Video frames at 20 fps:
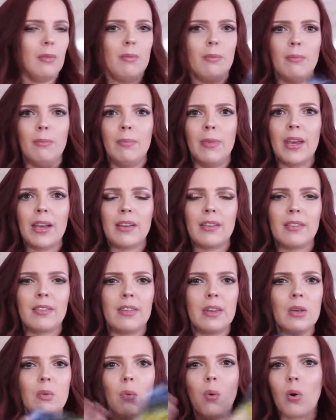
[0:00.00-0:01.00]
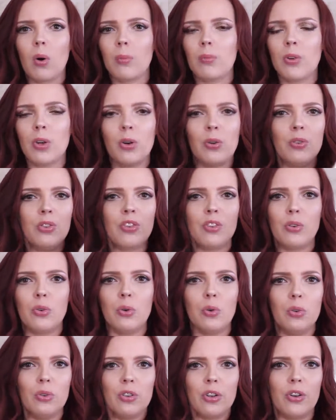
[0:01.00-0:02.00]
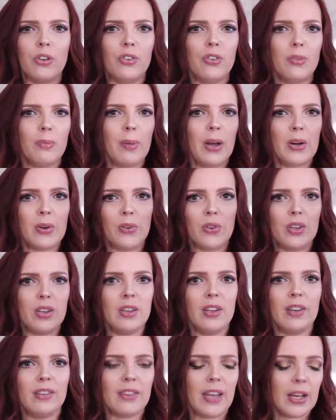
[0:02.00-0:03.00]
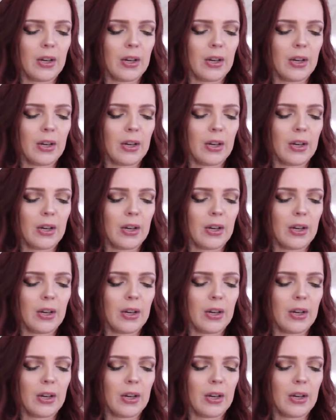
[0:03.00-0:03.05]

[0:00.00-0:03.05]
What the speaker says: mix the warm tones and cool tones better than this.